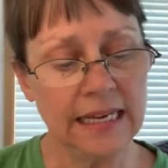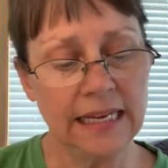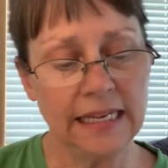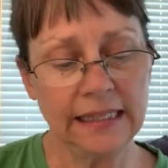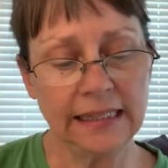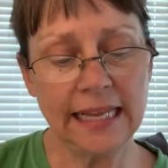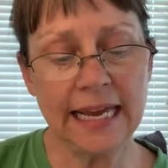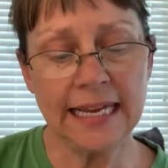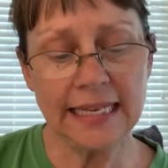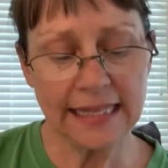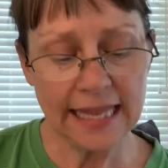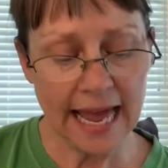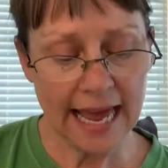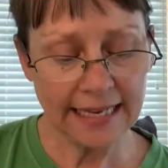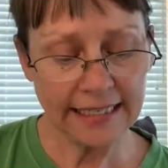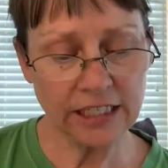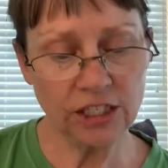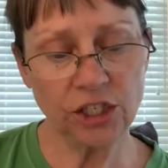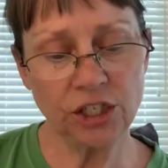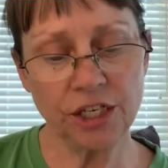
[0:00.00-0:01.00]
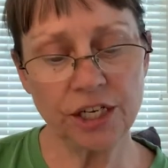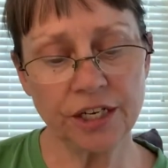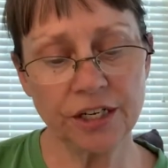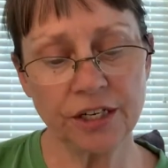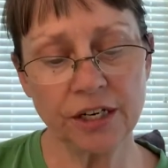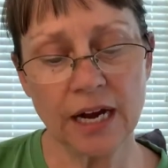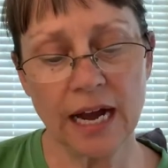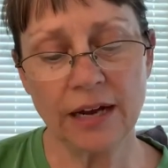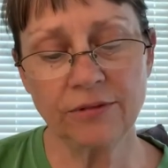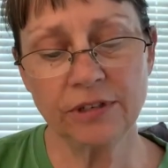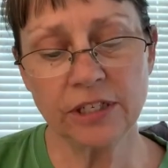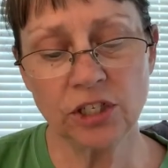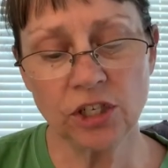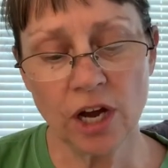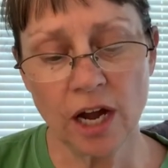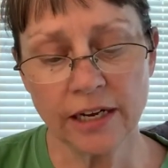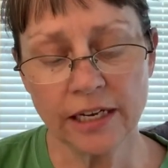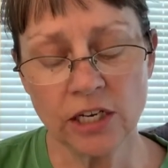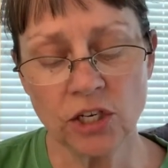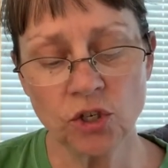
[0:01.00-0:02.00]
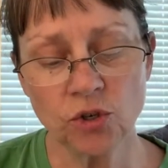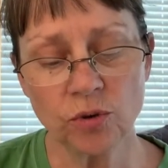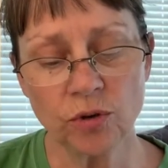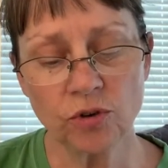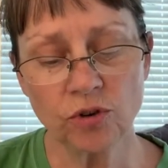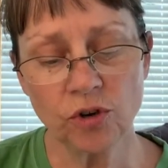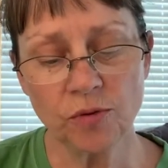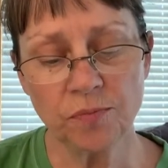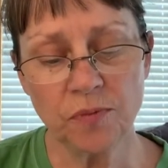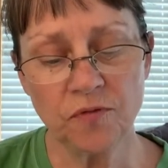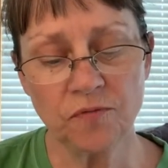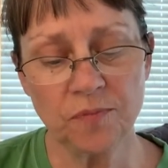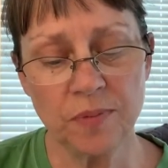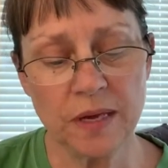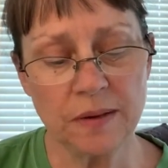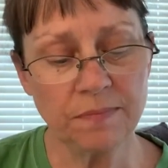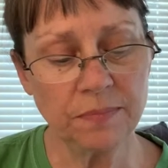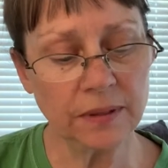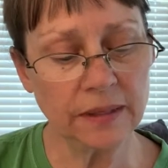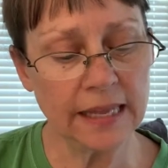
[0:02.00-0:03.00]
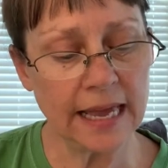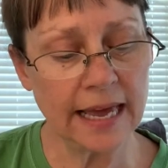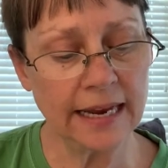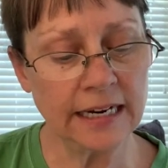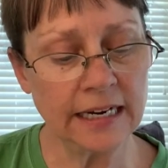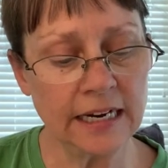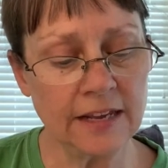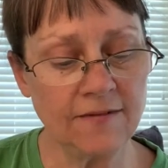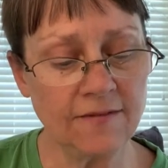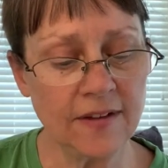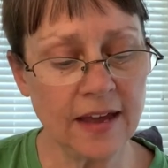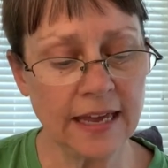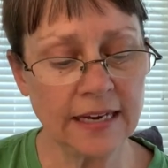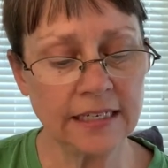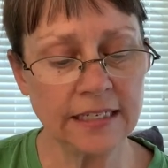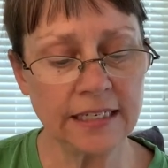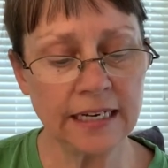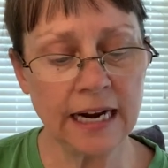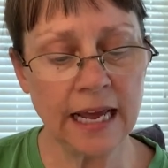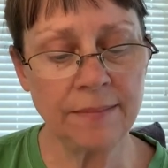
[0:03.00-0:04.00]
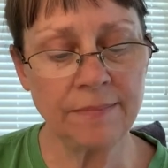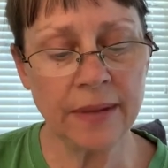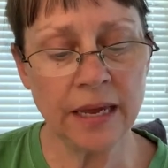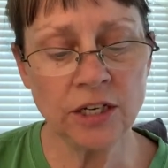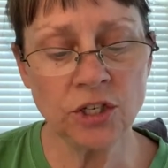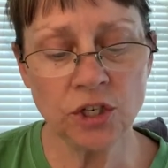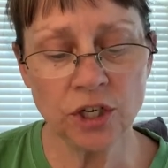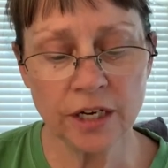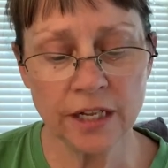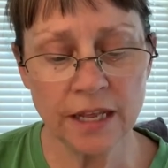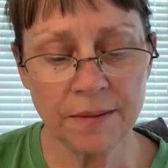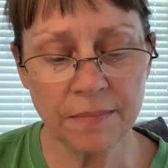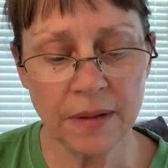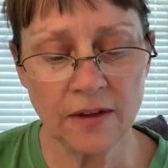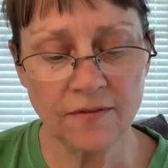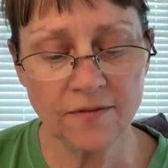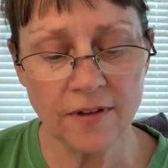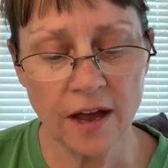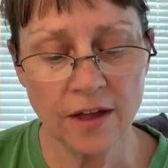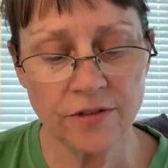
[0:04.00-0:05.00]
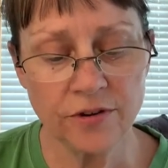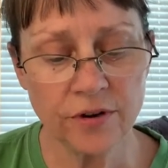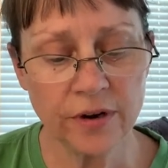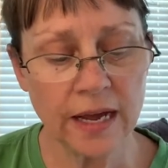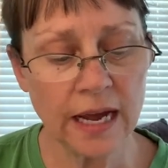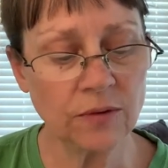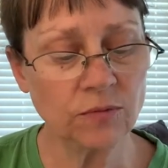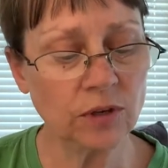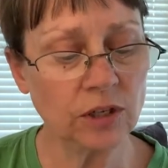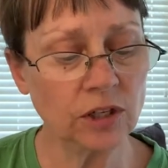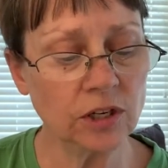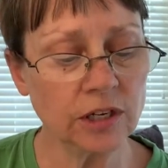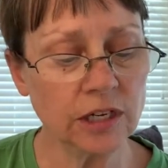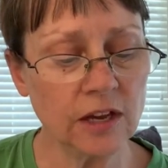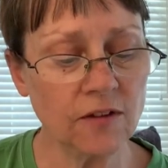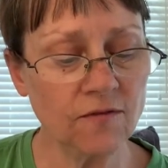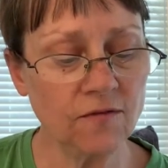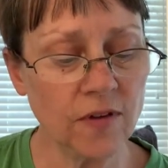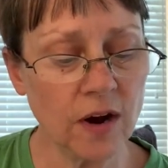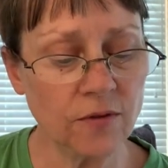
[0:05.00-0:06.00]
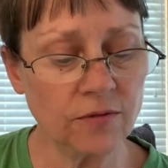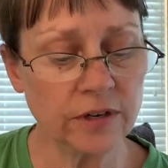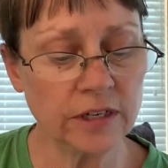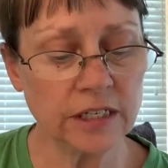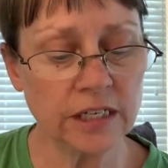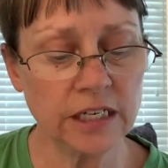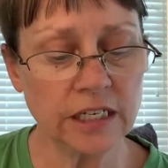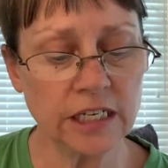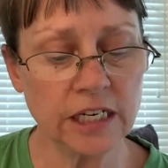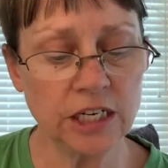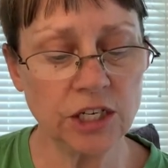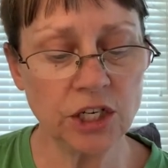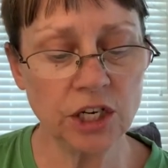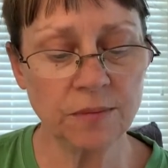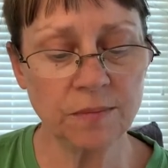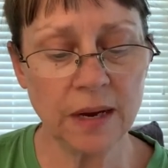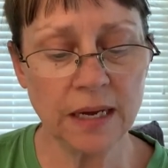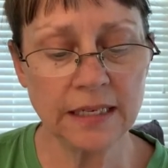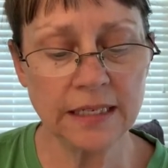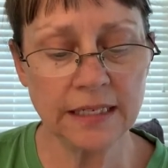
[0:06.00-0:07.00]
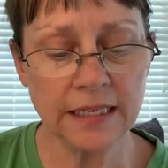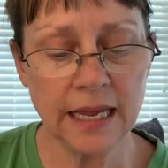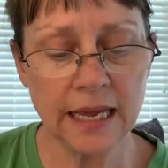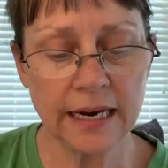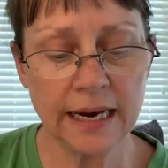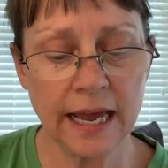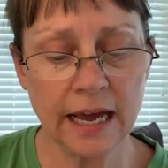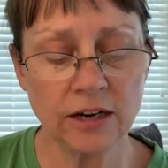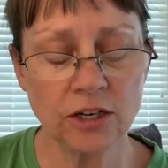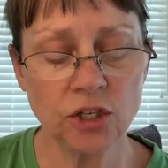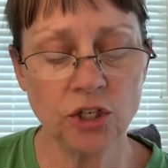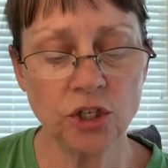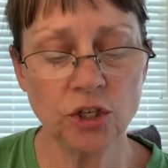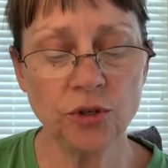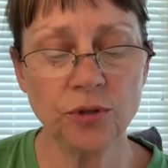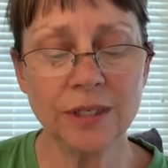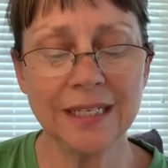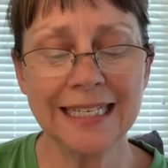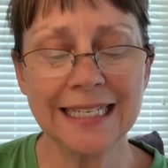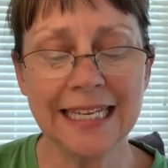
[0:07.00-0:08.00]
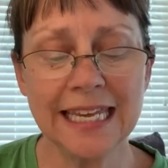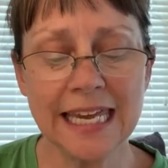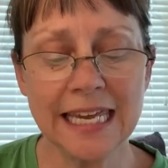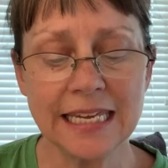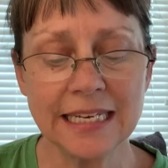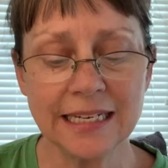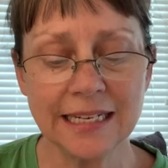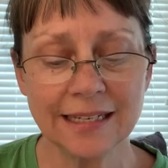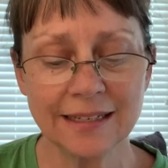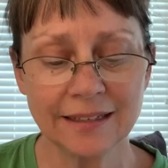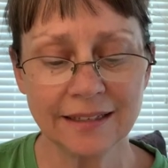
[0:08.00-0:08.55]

Late last year, I was talking to a group of people at an event, and I mentioned that my father and I were looking forward to teaching my son how to shoot skeet.